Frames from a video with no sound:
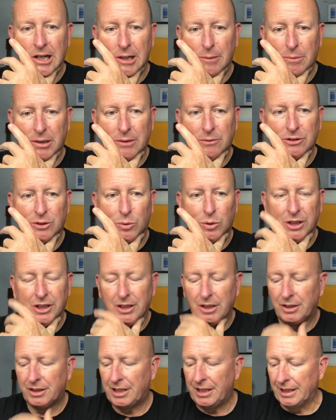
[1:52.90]
But it was a really
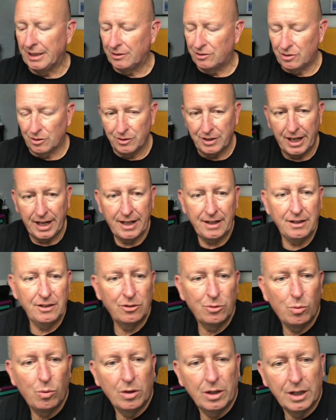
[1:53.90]
good kit. So that is
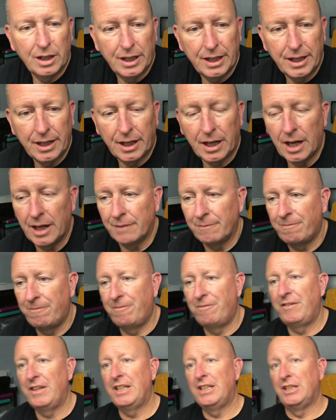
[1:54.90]
what I got
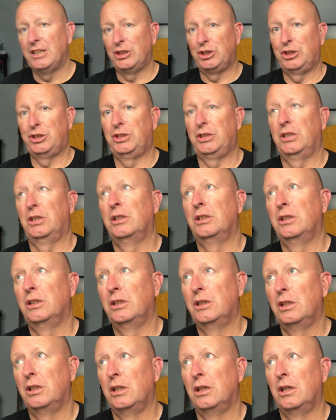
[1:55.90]
finished
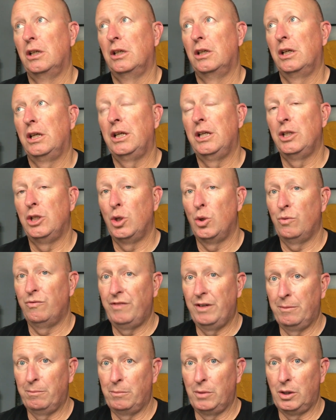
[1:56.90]
in
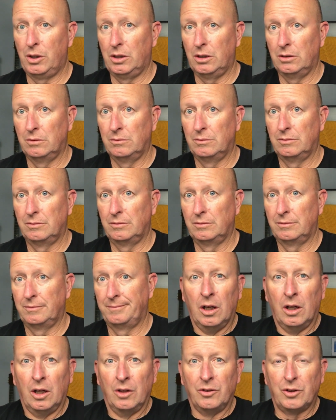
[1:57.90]
November.
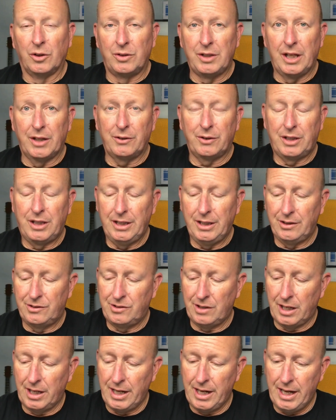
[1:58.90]
So the other kits
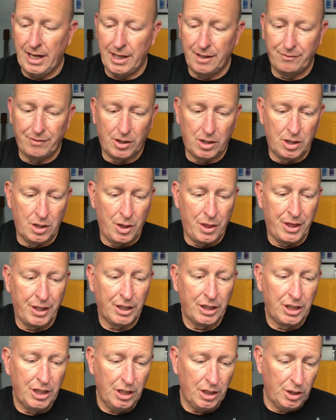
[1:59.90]
I have on the
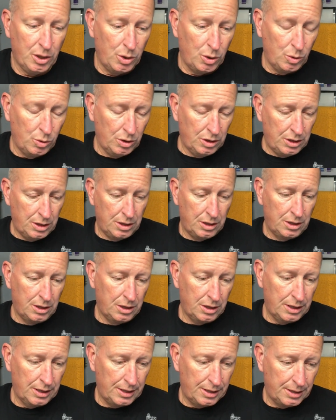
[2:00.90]
go,
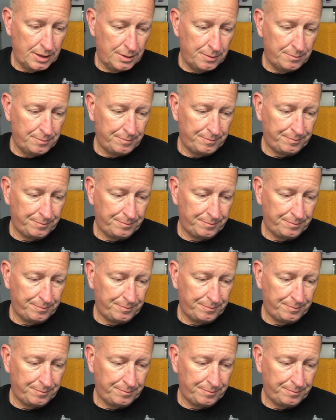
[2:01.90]
I